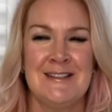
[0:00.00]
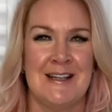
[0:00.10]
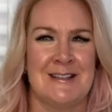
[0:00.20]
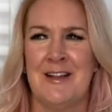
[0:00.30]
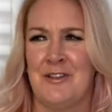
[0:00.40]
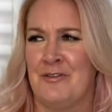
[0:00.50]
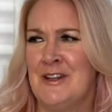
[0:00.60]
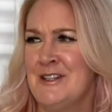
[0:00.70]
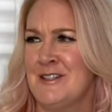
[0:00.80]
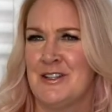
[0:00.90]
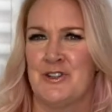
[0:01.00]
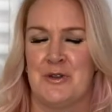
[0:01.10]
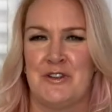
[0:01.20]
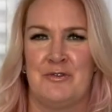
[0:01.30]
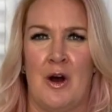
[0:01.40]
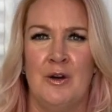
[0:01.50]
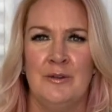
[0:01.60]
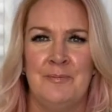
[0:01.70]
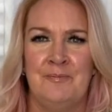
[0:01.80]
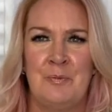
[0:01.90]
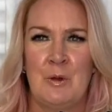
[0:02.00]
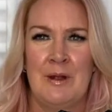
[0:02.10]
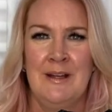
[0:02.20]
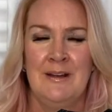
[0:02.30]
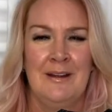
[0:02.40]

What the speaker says: It's not the fitness industry's fault, right?